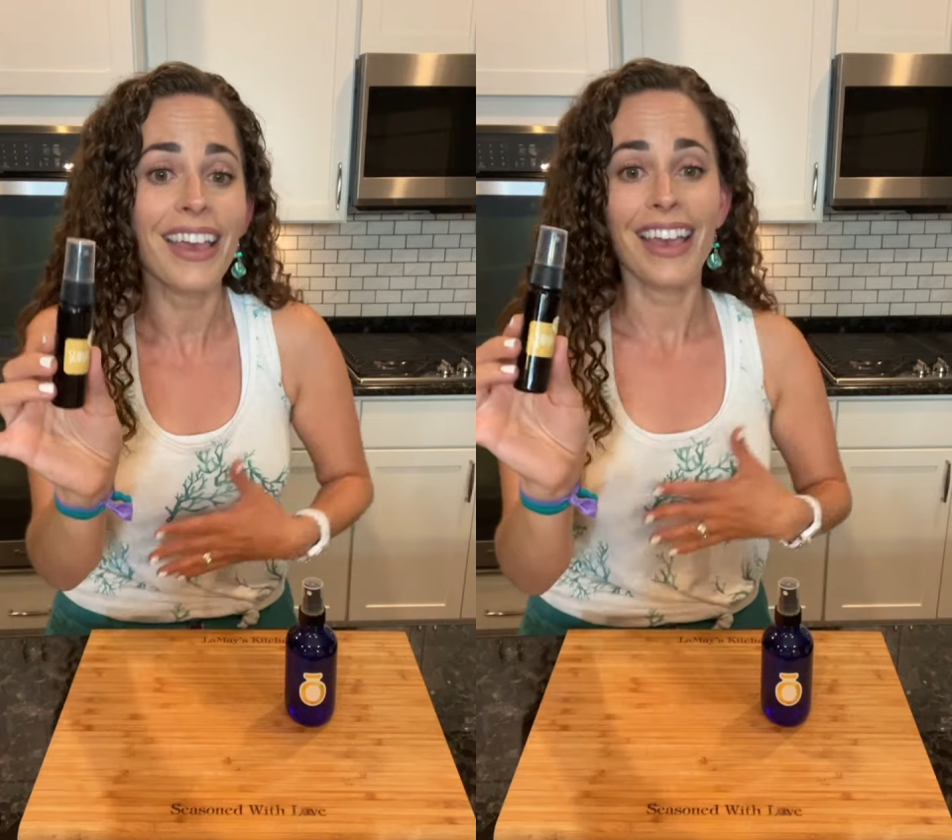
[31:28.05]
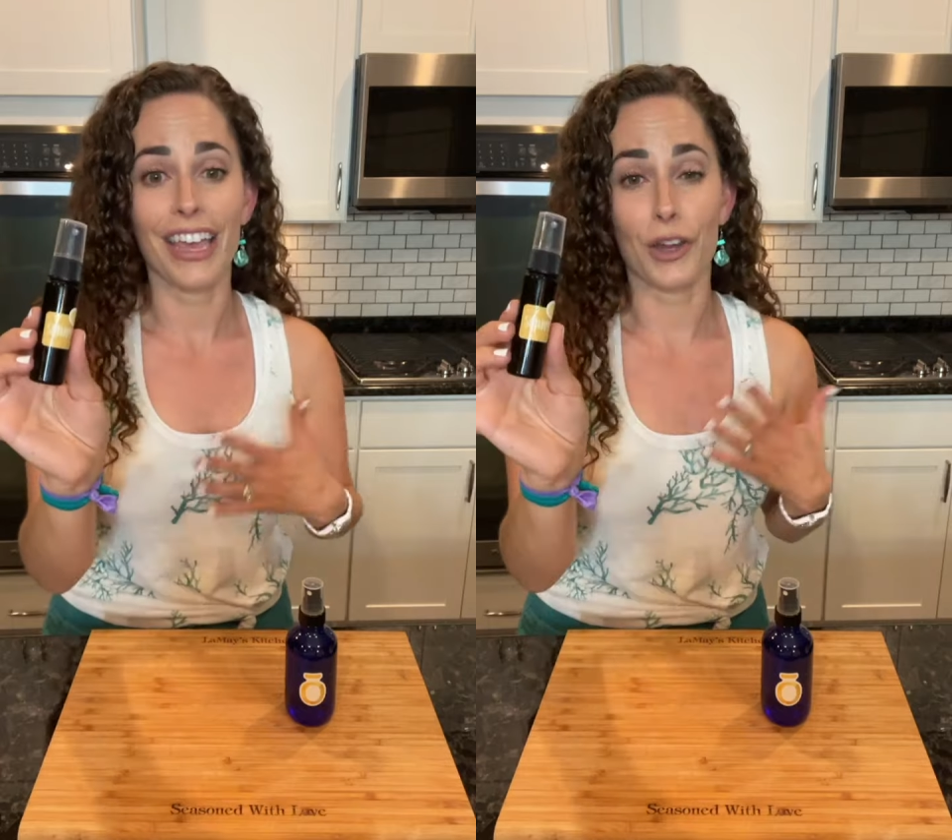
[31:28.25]

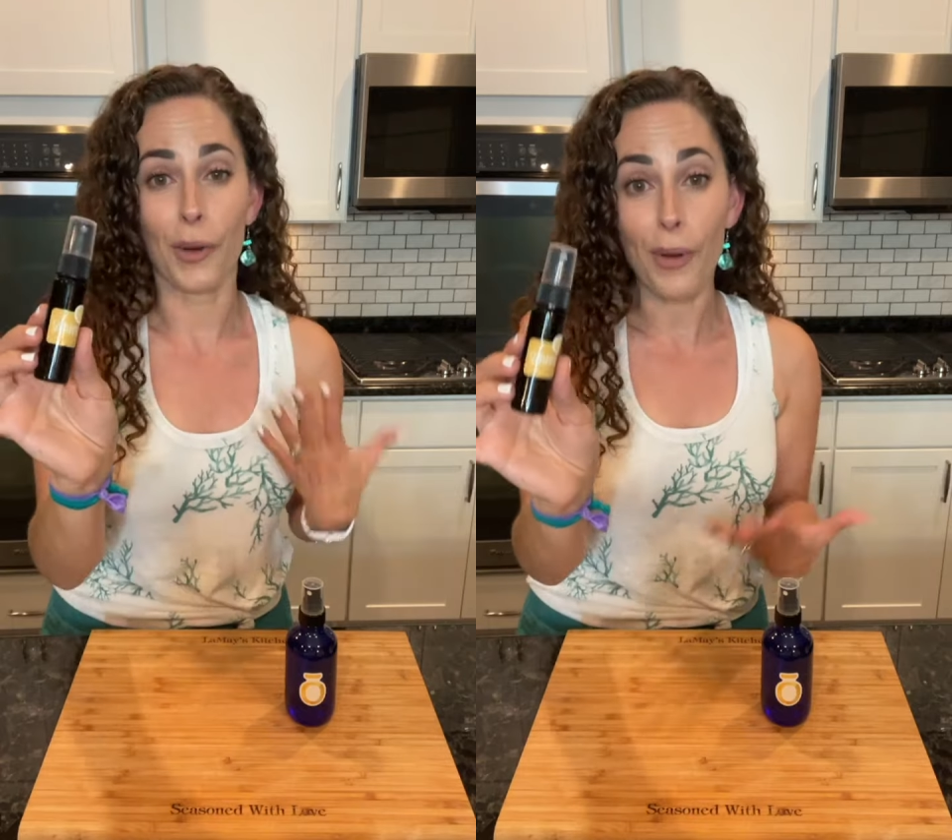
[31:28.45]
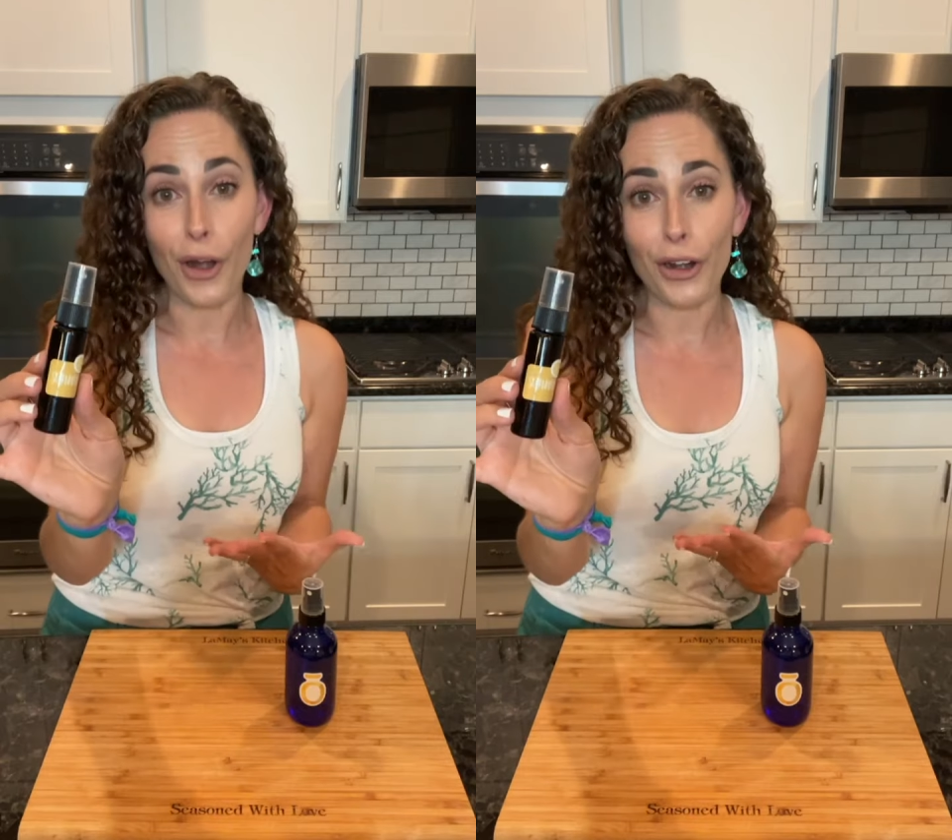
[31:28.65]
in your
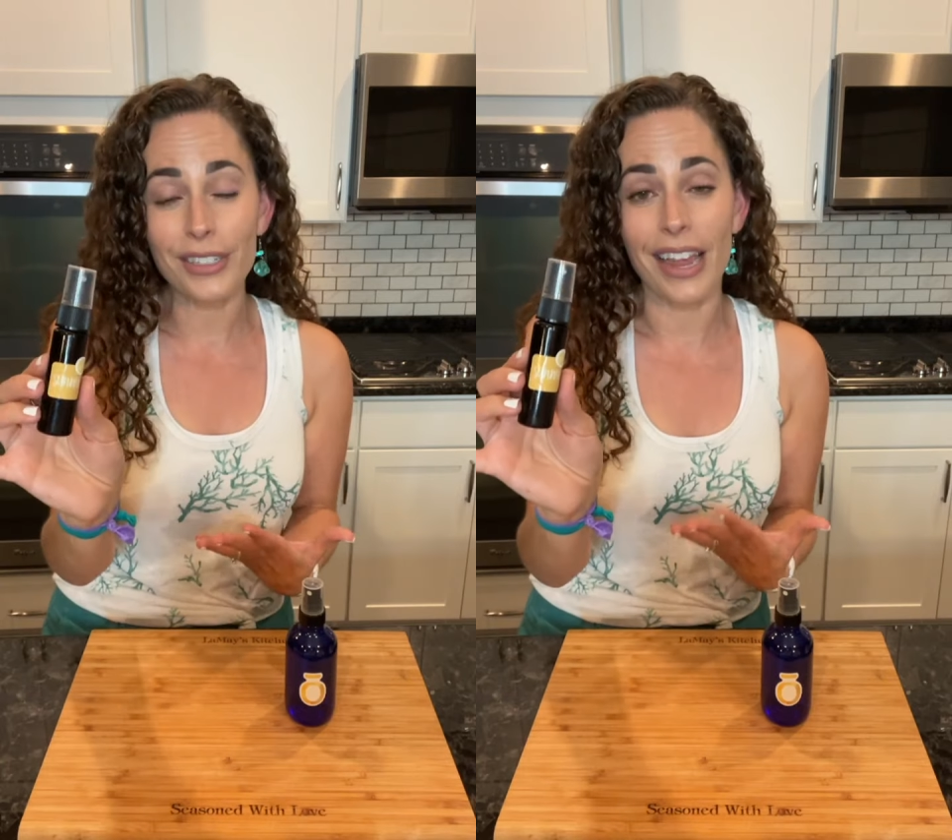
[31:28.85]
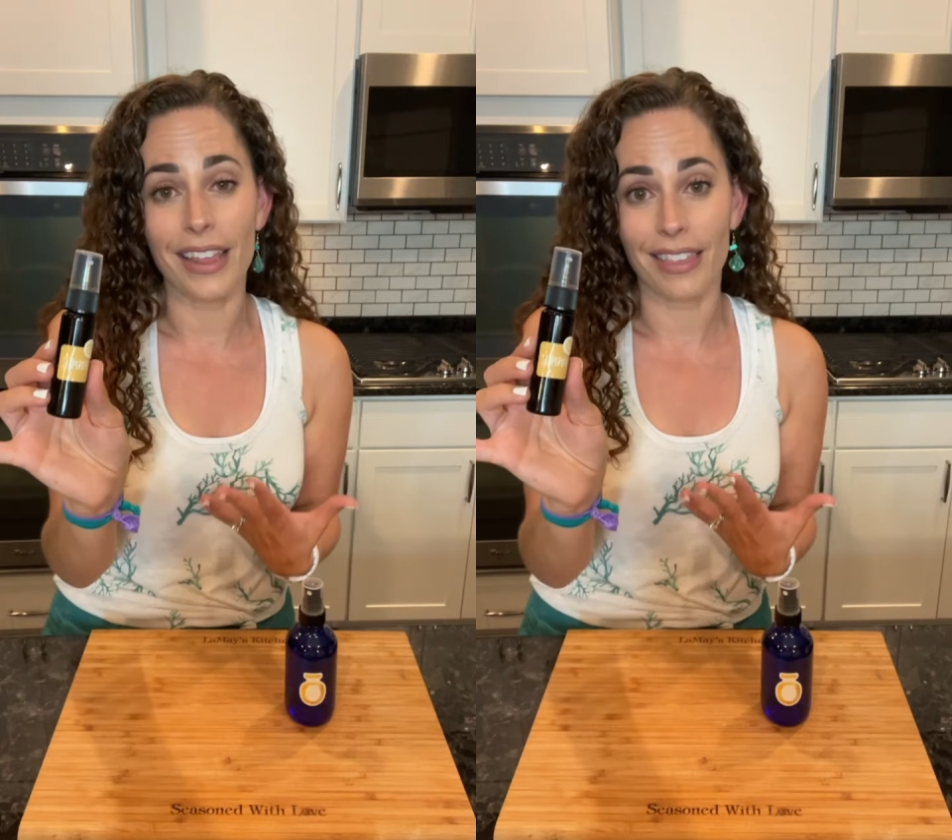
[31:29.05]
purse,
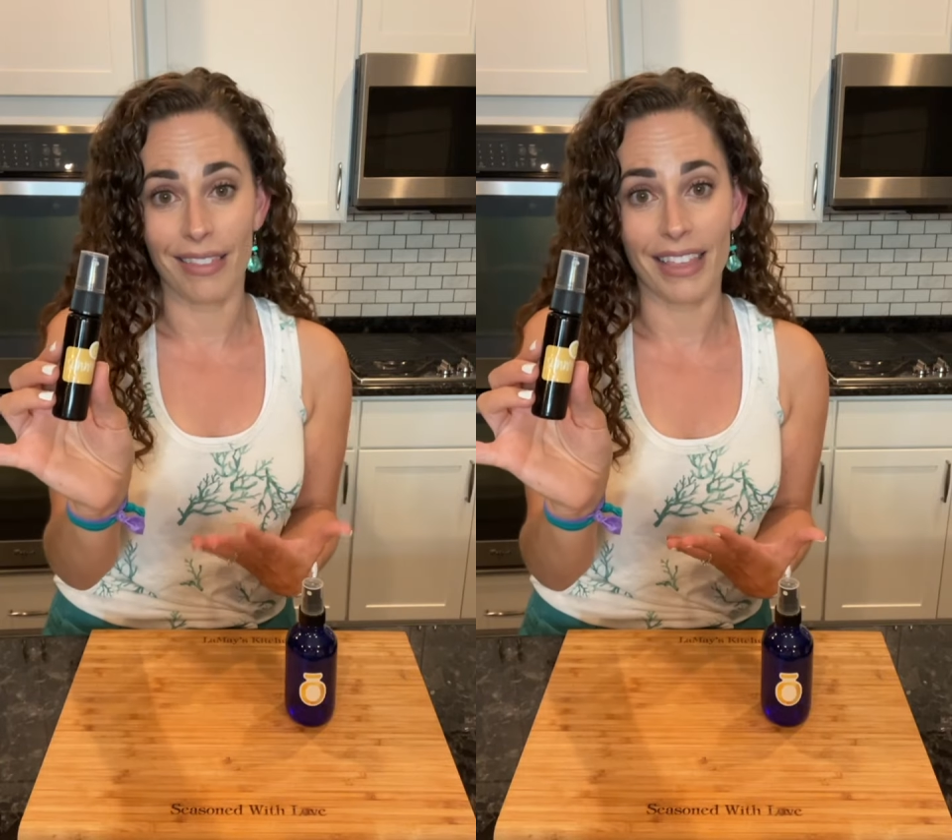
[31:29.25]
anything like